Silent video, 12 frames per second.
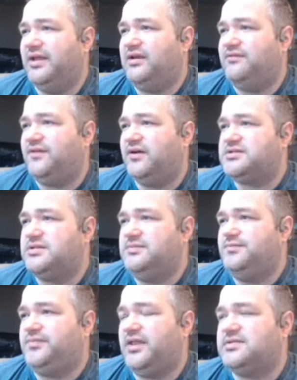
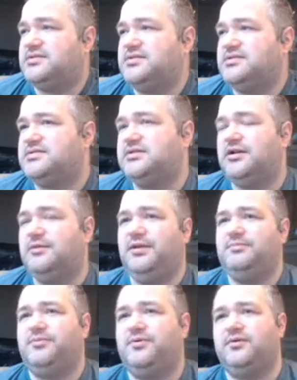function. And so this is going to be
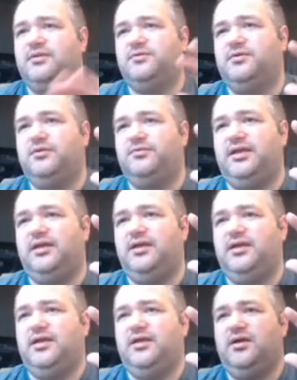important that
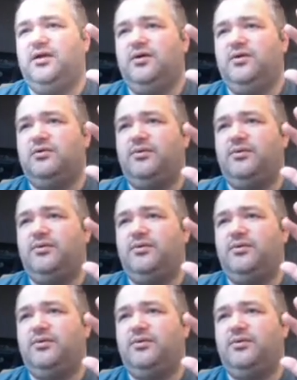when we